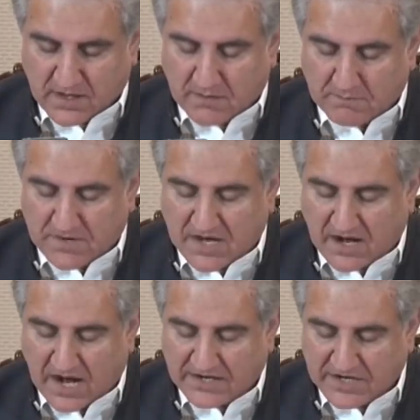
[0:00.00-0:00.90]

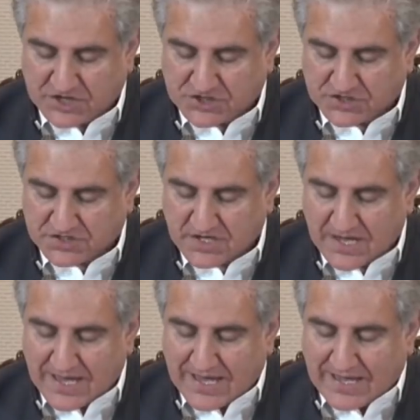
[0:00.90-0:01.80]
BRI nations
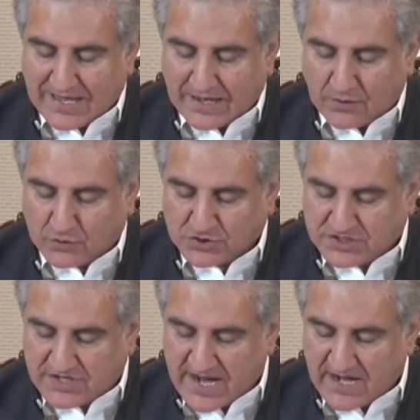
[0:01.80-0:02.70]
could
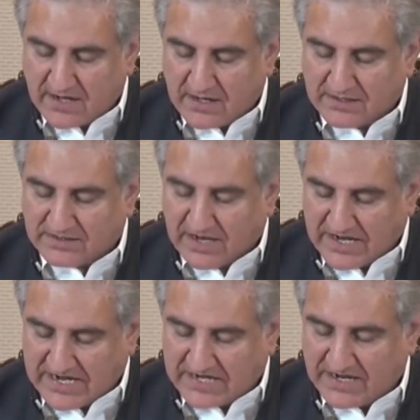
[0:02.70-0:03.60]
take the
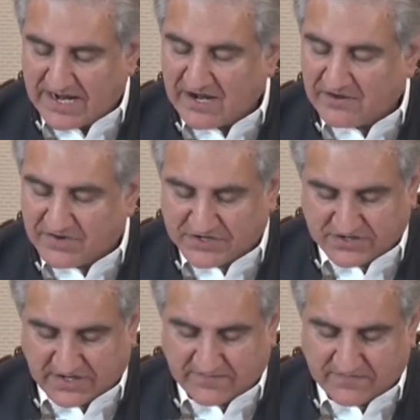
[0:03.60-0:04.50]
lead in addressing
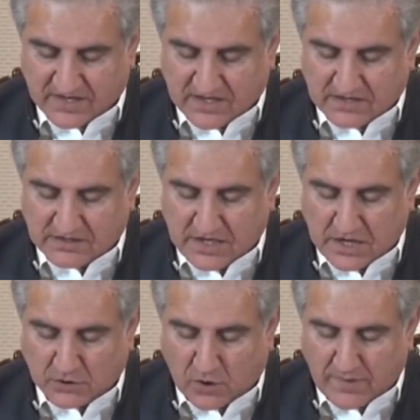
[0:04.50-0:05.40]
the
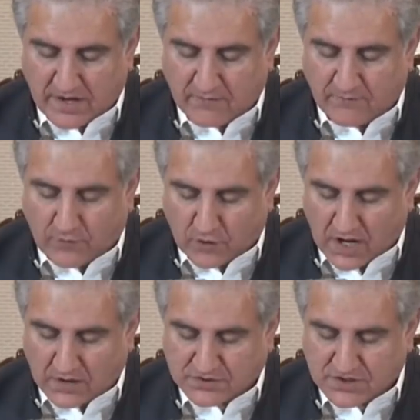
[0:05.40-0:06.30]
economic
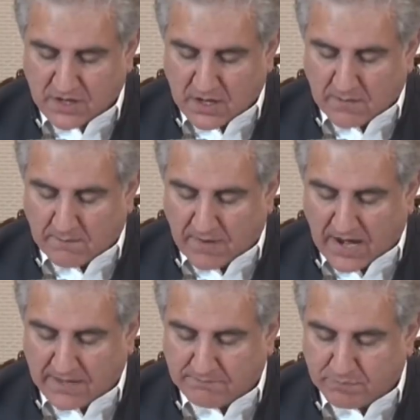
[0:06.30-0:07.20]
fallout by
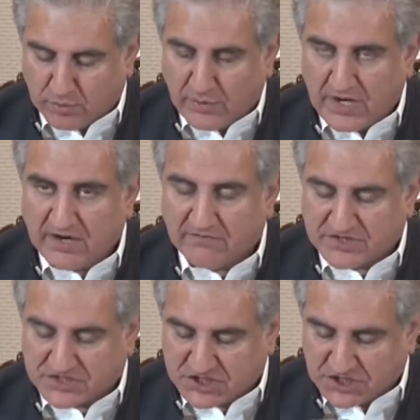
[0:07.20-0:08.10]
pooling
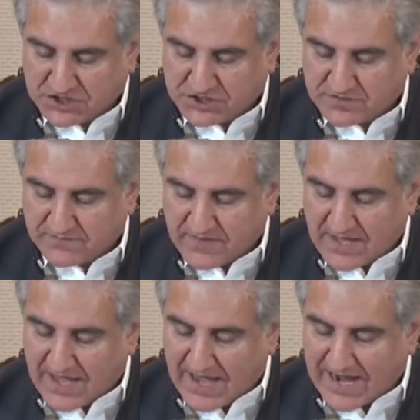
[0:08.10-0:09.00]
research
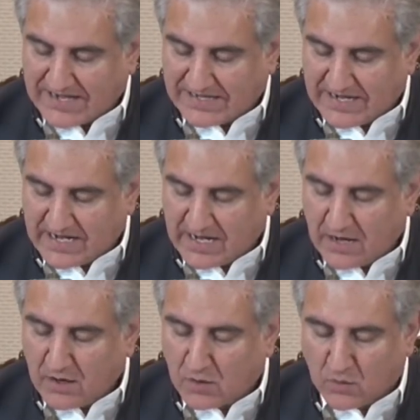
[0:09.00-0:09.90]
and taking
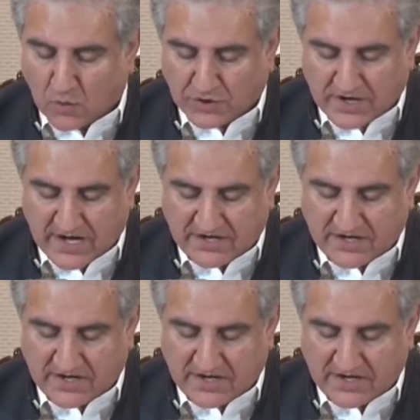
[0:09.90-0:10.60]
coordinated